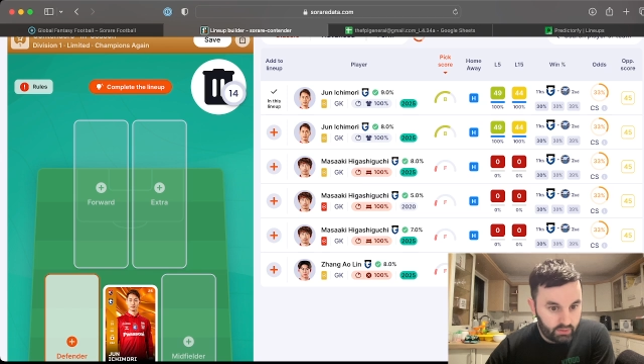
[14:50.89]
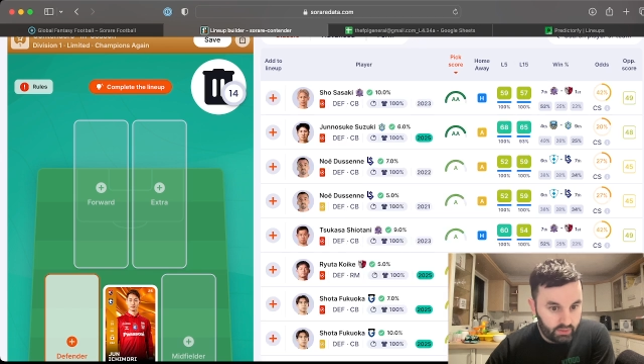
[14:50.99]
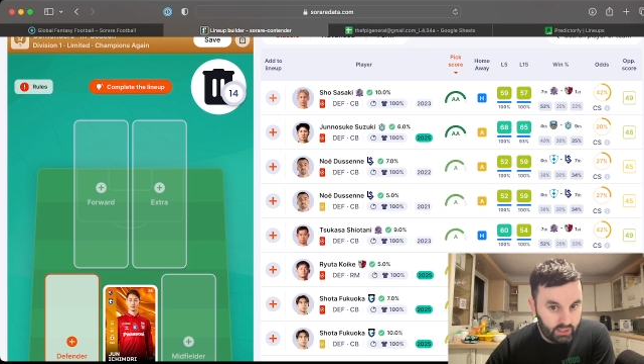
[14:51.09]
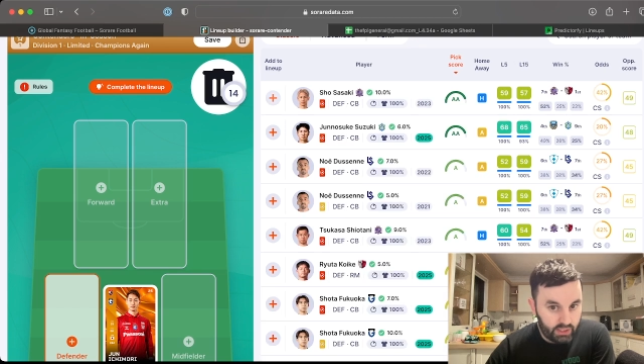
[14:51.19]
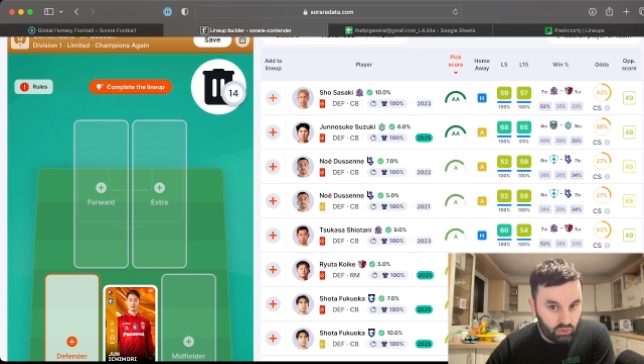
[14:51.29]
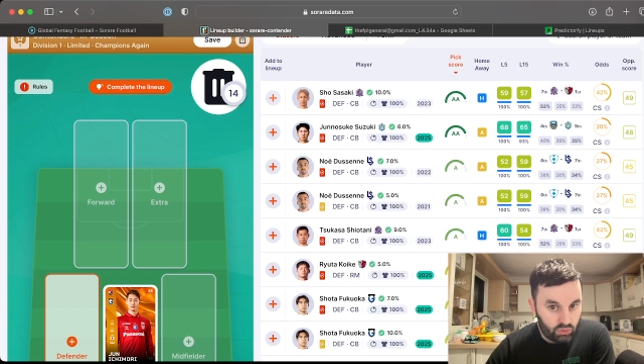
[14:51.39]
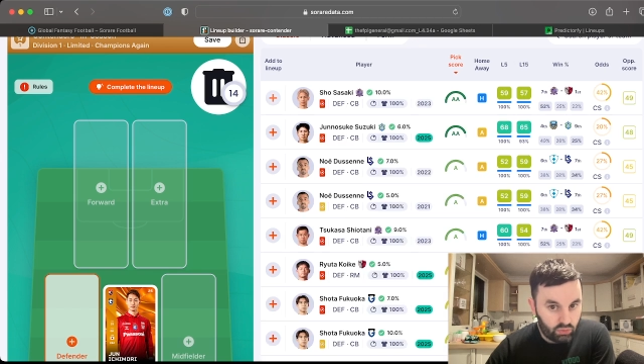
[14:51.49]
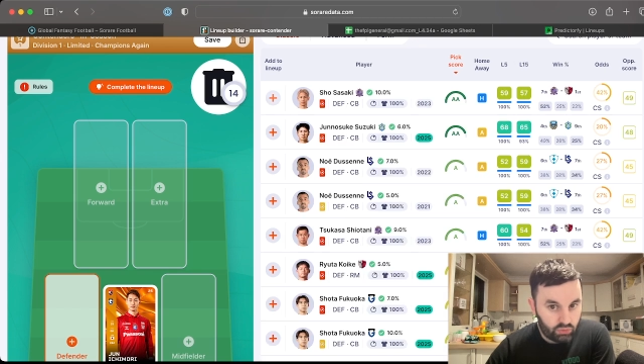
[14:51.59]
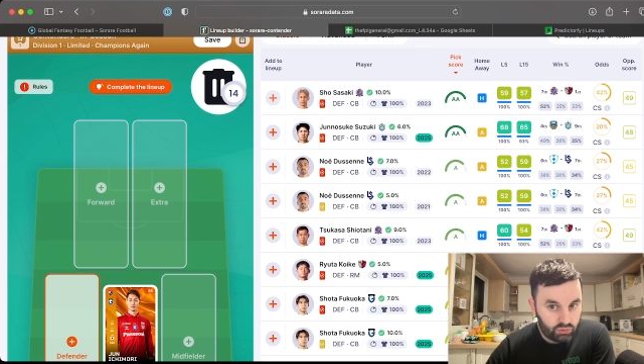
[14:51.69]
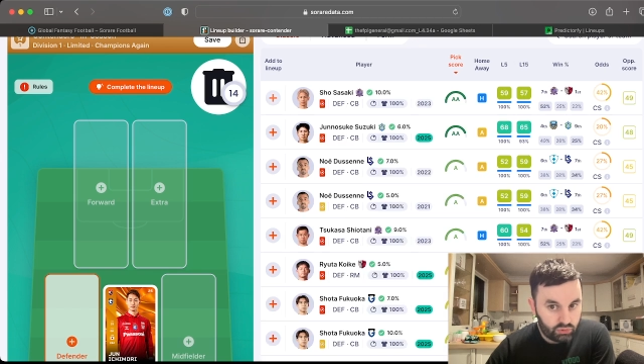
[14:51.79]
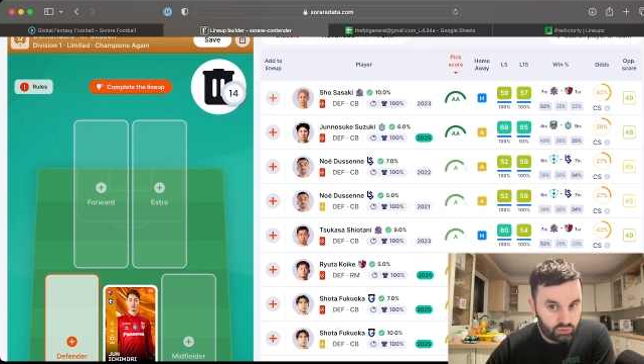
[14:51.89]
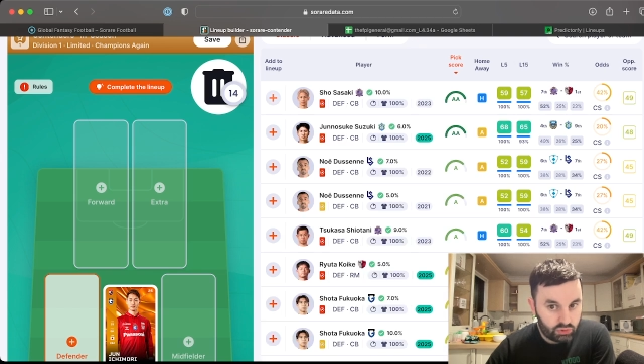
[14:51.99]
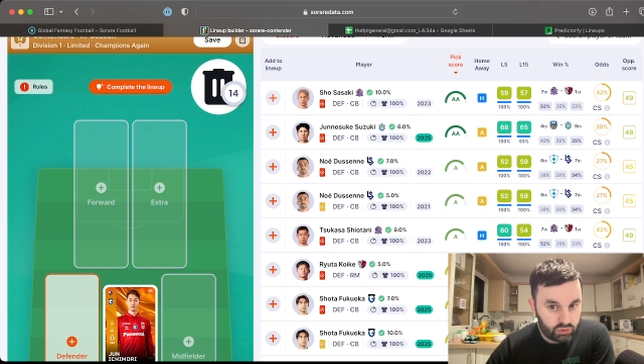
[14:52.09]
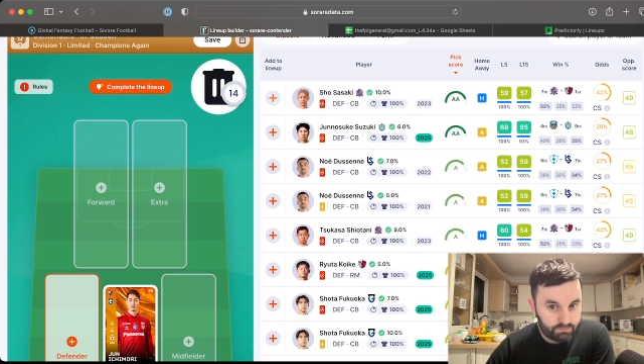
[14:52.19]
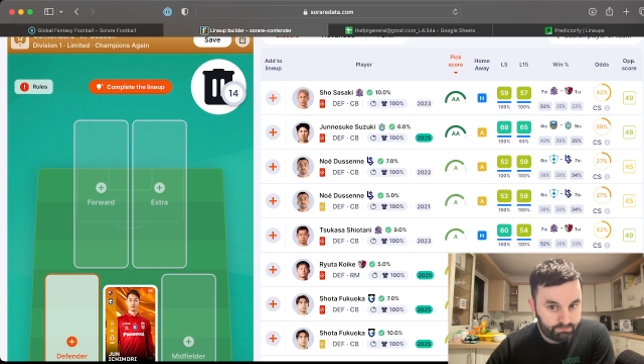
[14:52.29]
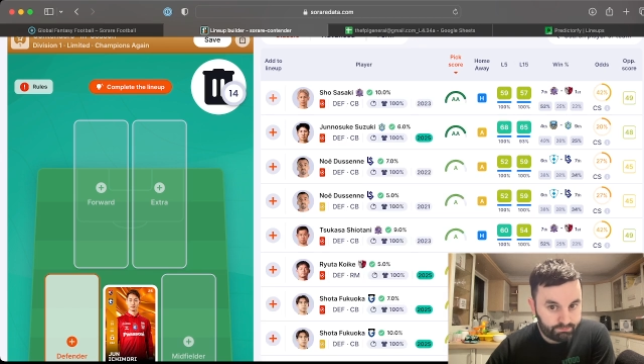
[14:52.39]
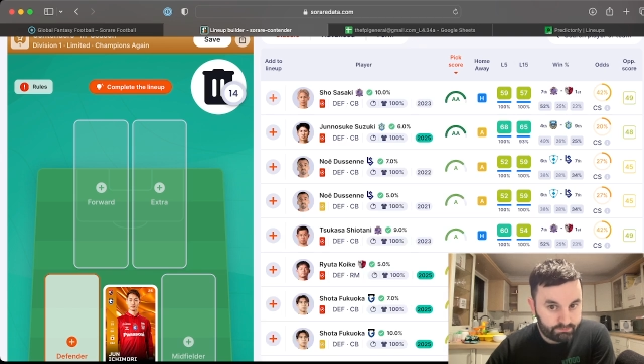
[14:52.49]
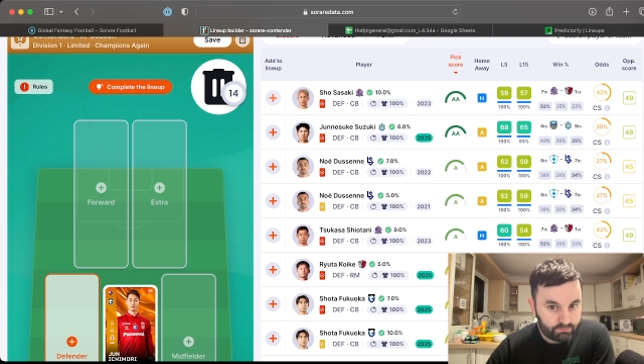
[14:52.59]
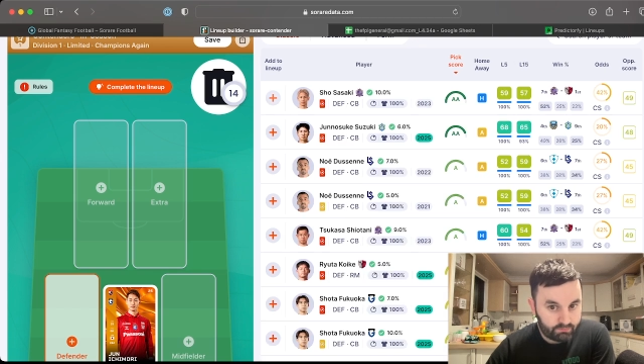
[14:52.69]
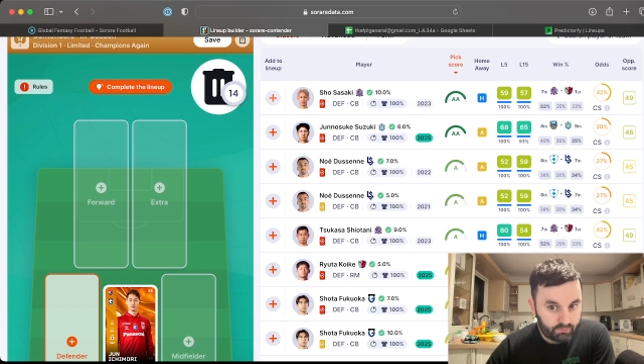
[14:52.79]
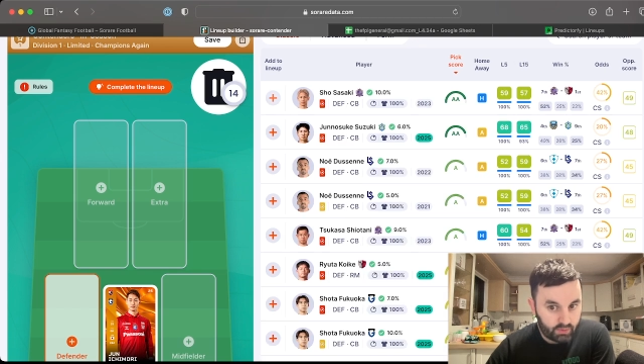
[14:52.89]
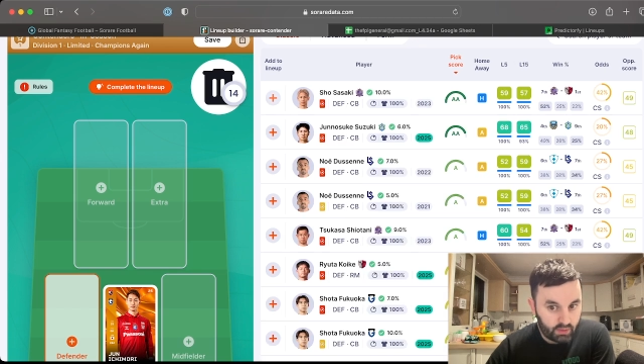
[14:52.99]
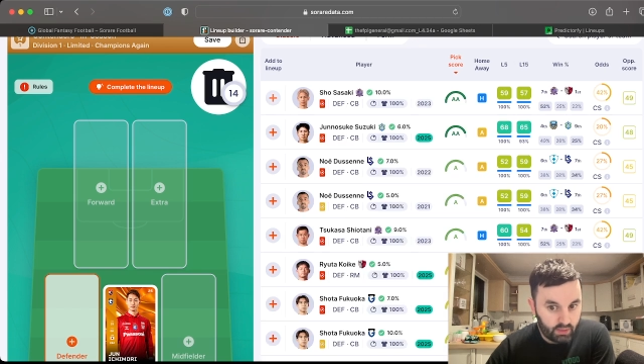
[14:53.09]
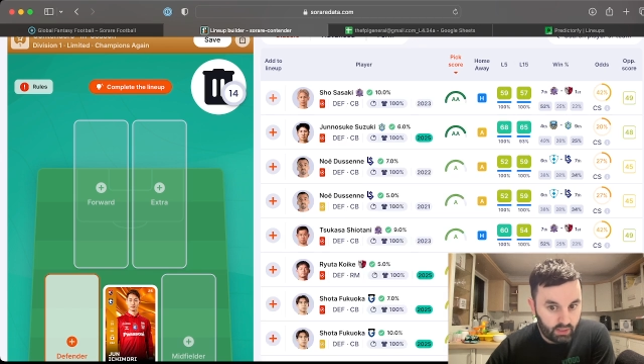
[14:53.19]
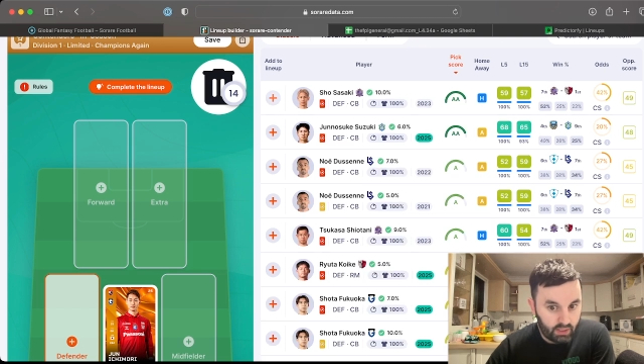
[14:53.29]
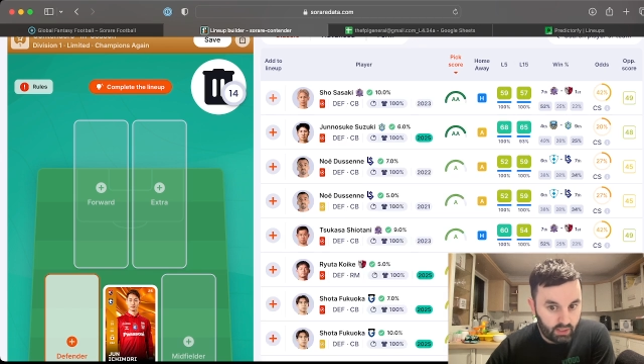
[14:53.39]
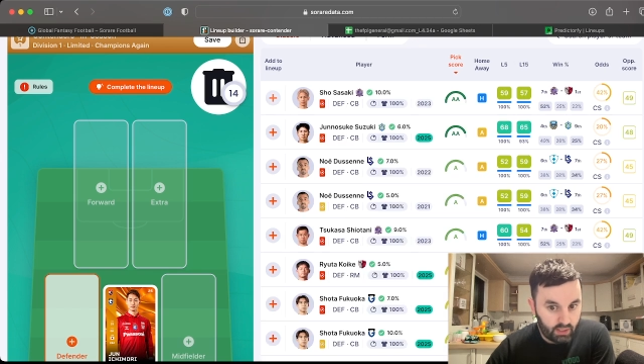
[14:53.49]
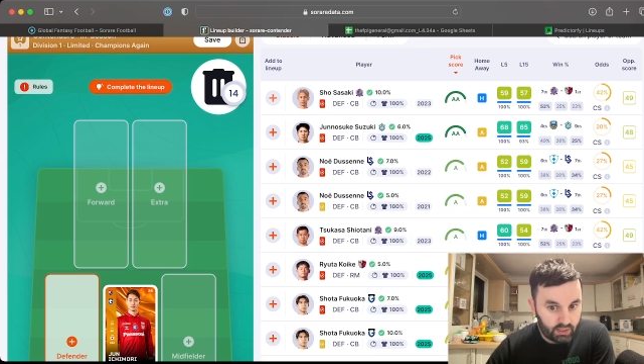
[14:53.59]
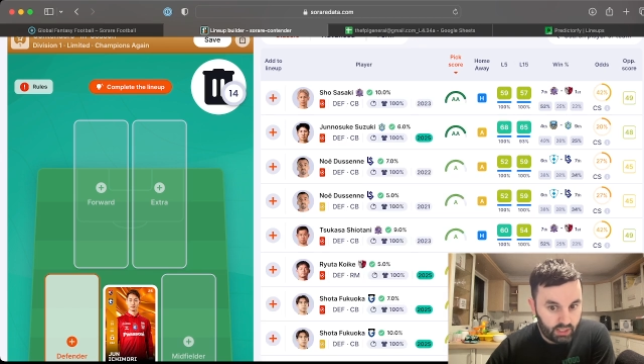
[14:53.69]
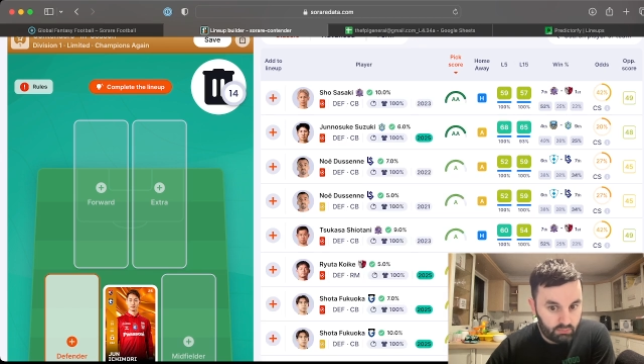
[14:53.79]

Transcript: In he goes. Again,